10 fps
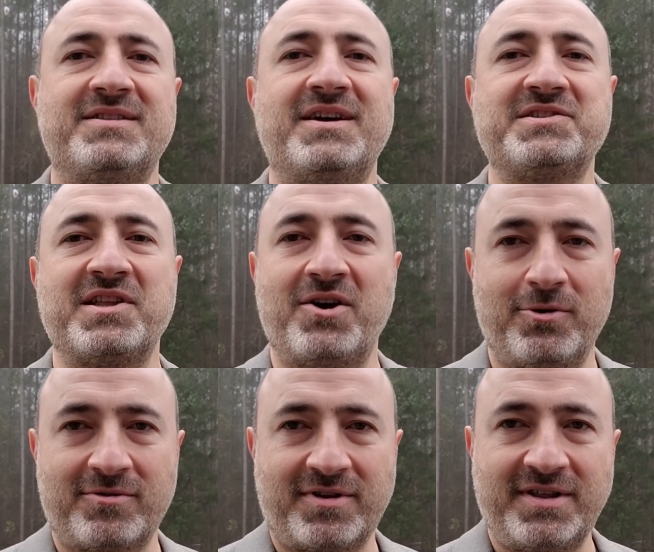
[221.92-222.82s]
Tesla
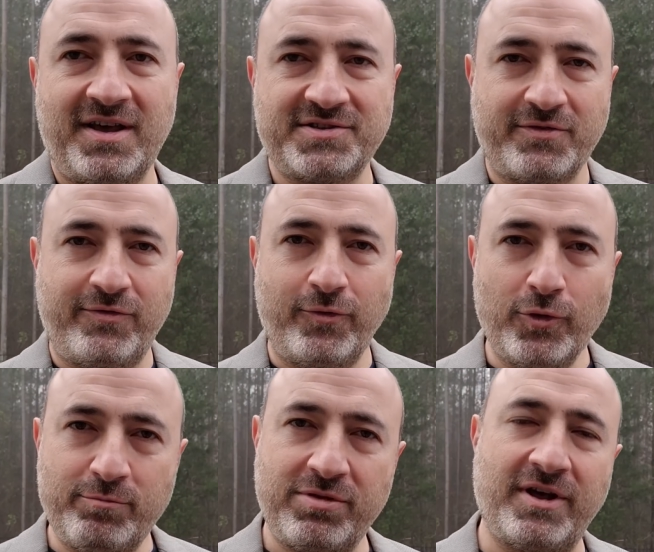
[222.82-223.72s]
already has a
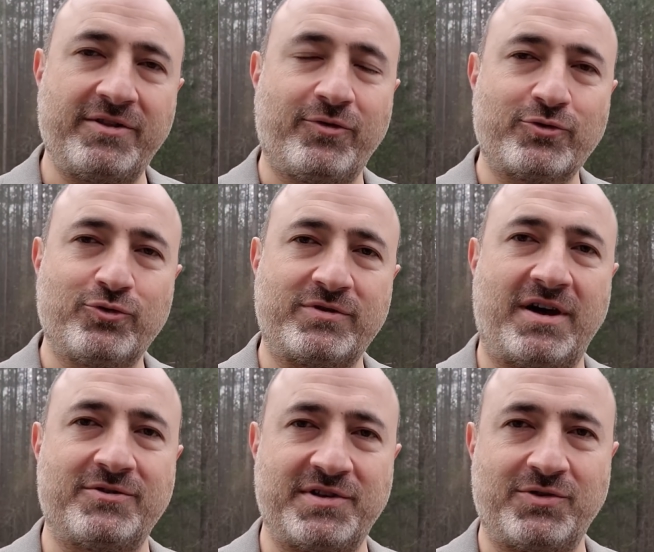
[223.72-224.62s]
full plate for
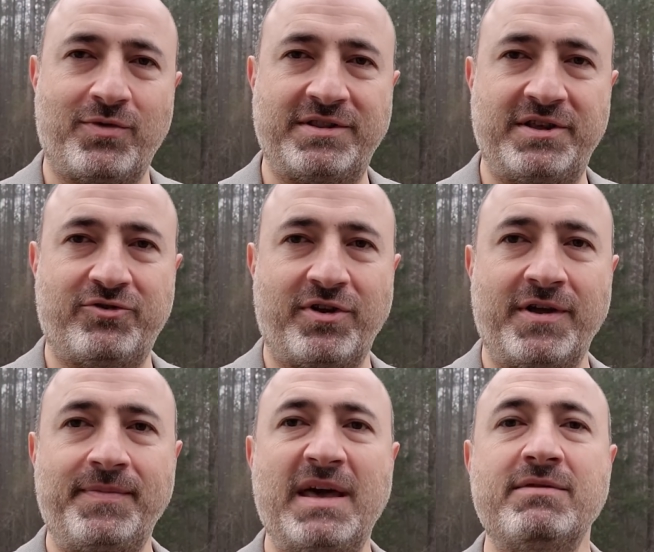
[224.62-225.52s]

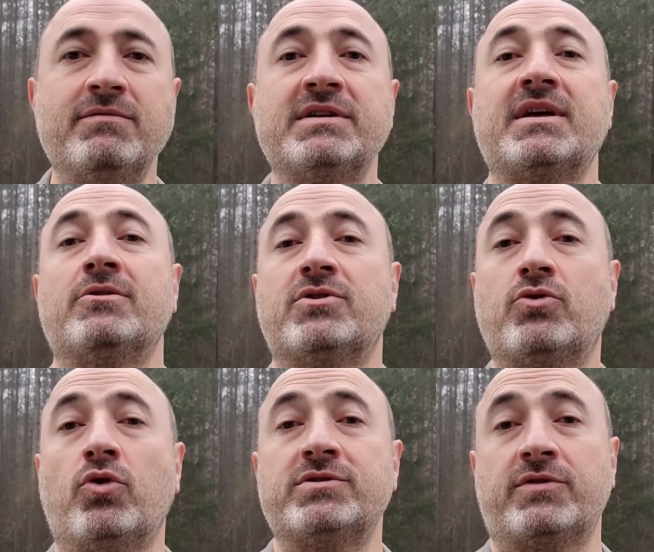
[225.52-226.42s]
2023. Even without
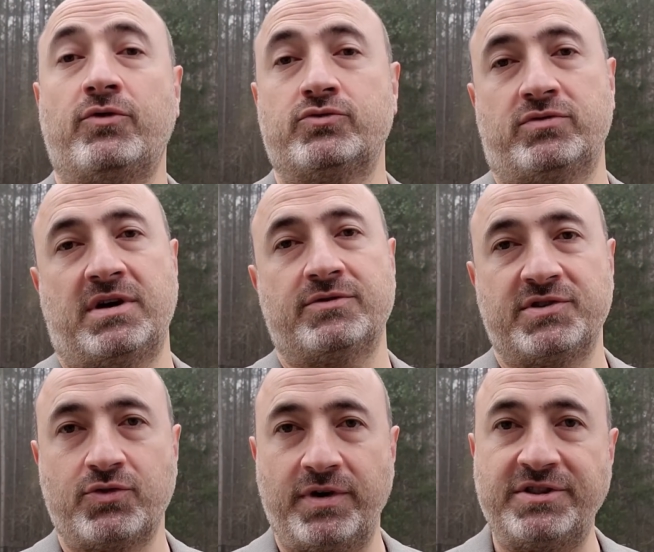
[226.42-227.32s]
the quarter for
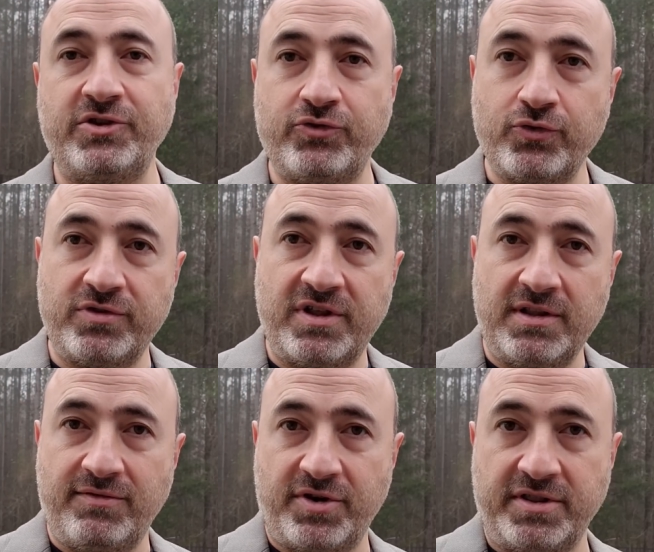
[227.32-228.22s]
2022
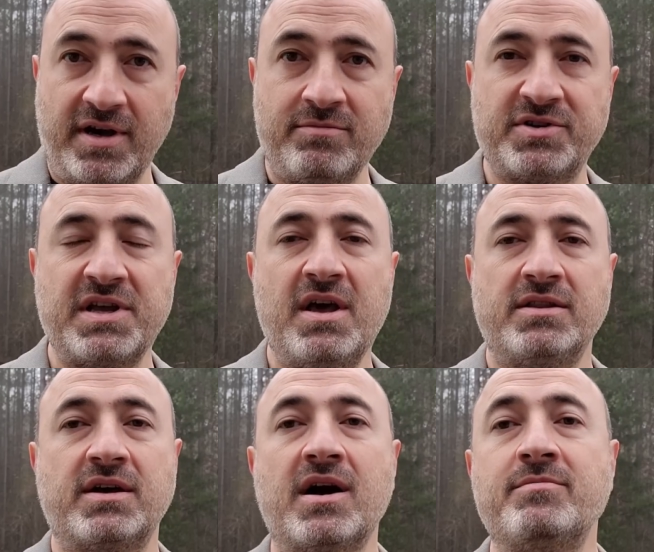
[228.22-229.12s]
delivery numbers,
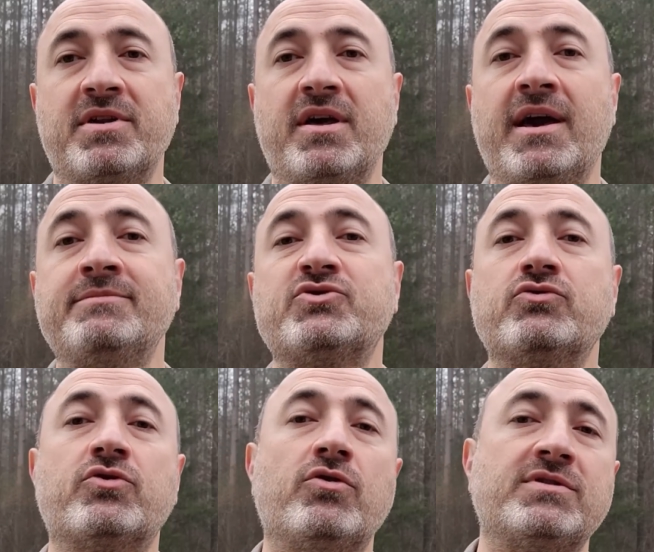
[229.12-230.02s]
the company aims
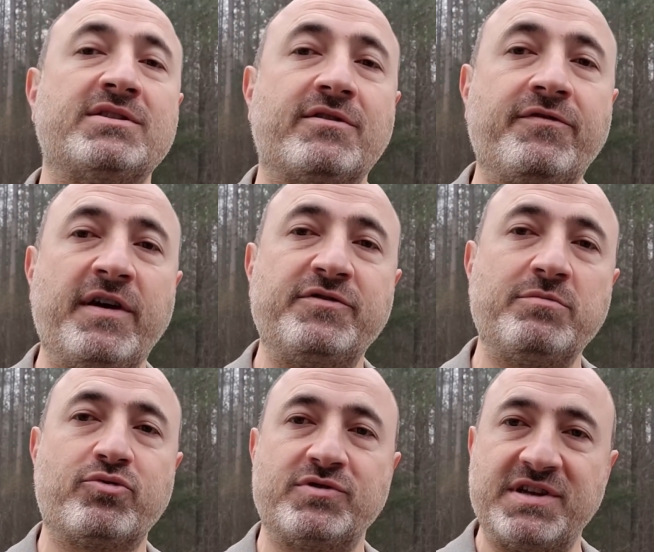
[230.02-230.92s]
to grow another
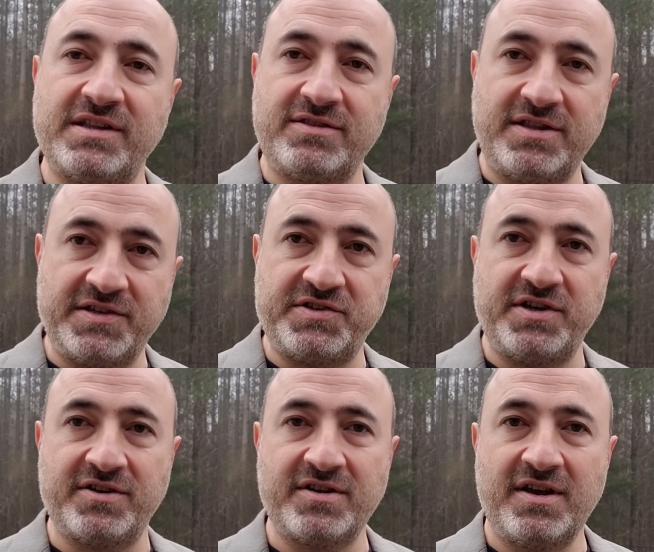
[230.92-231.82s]
50% this
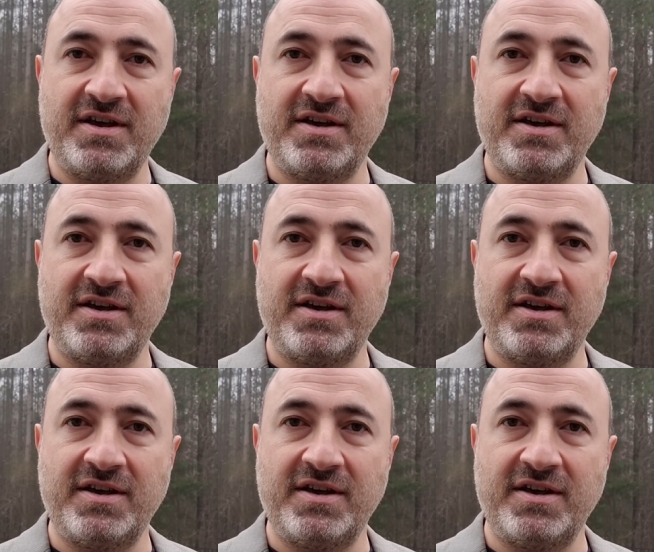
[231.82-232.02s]
year.